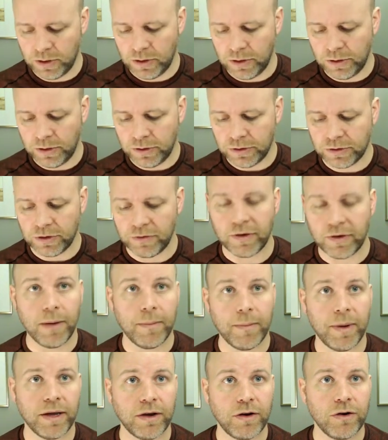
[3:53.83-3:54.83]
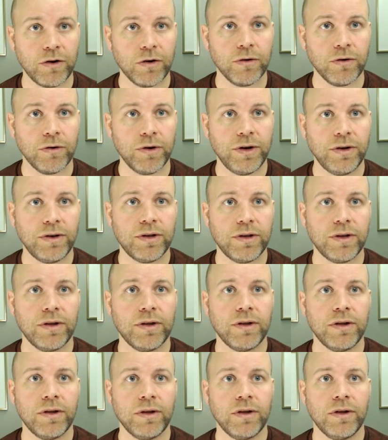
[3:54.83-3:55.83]
So I've got my current
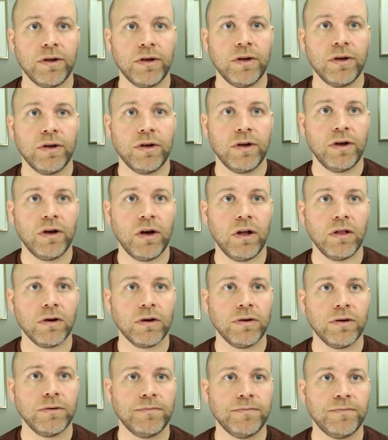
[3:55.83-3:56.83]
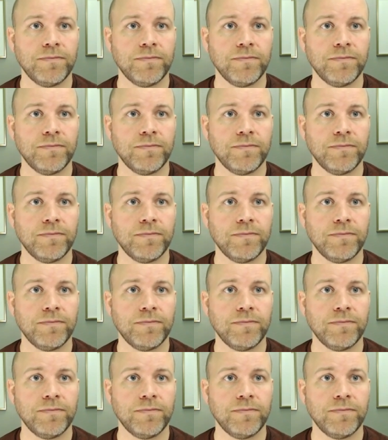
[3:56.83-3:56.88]
color.